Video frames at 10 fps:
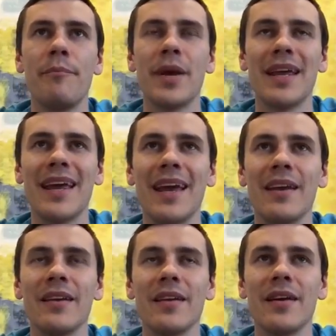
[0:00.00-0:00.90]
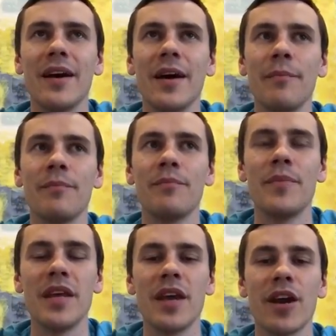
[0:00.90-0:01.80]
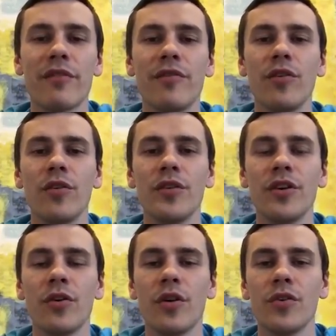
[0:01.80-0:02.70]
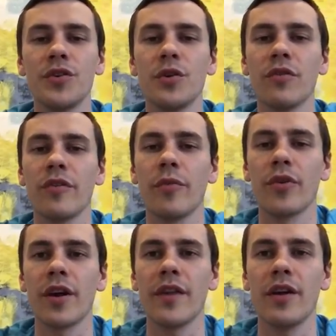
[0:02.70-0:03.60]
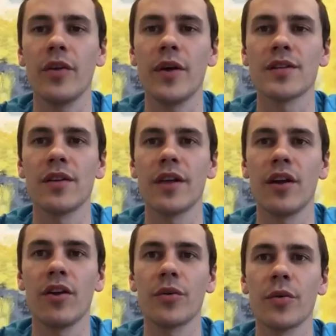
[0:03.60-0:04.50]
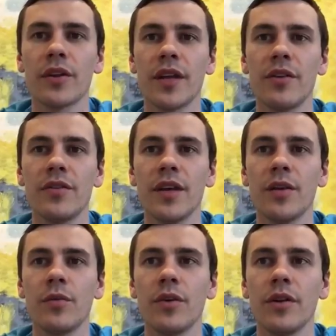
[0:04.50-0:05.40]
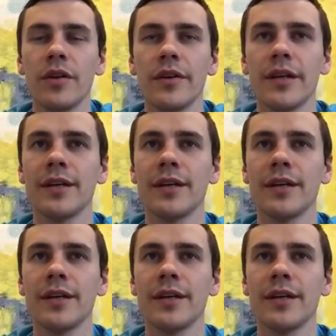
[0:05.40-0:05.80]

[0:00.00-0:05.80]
But again, be careful and don't go too overboard on that. Otherwise, all that hard work that you did will